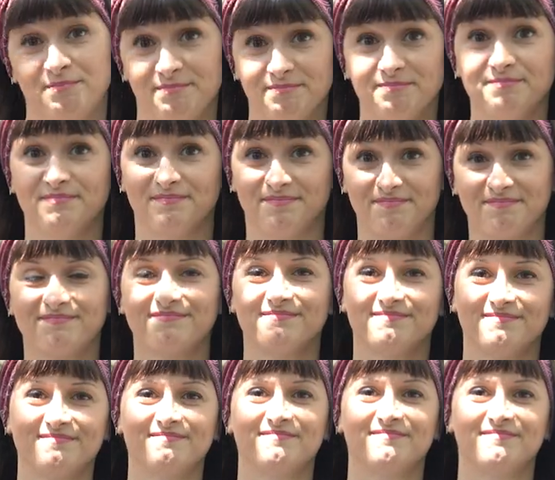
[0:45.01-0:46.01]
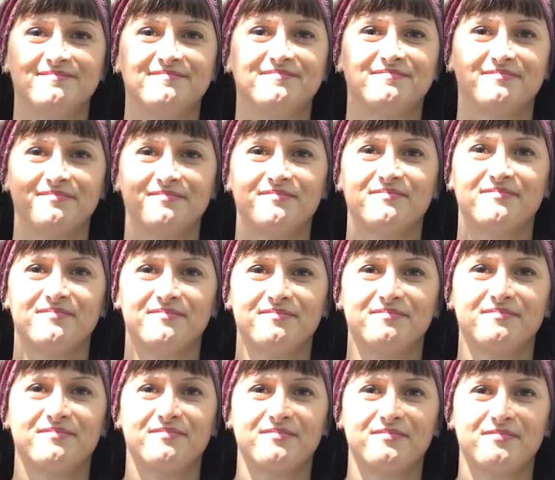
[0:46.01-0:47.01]
Yeah and so what was your first
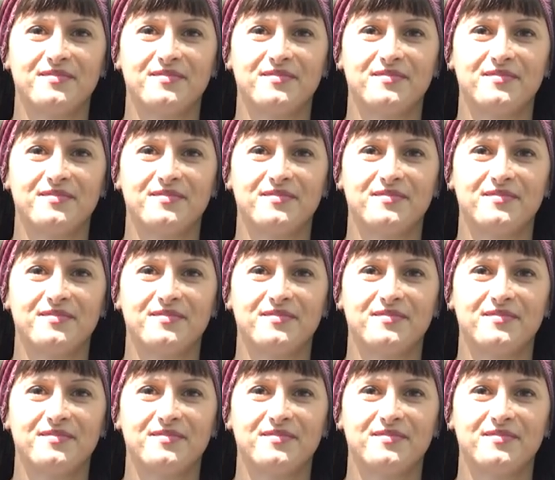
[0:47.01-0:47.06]
camera?